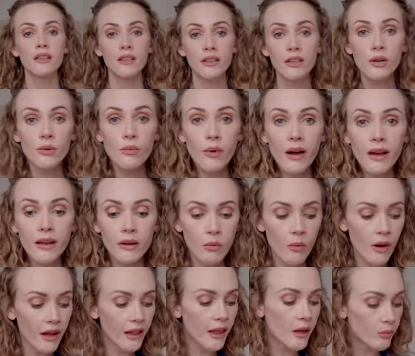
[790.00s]
You know what?
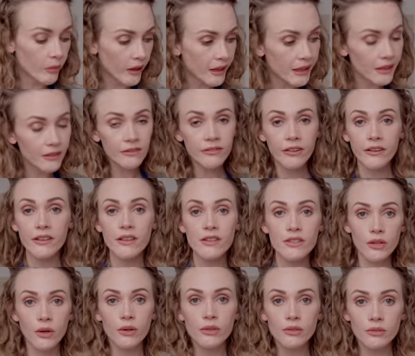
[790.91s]
While I'm waiting for the
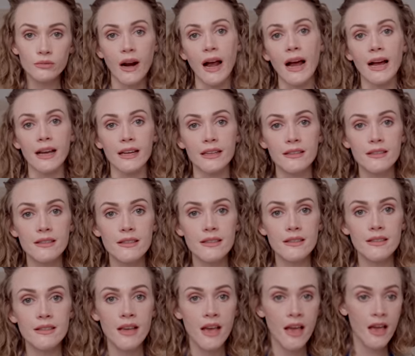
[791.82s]
dough to
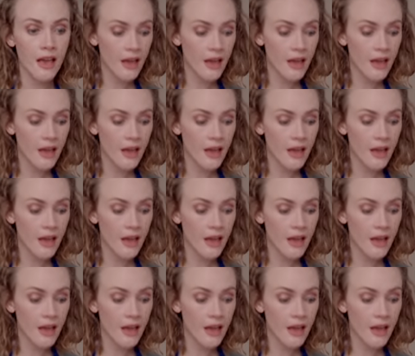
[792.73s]
rise,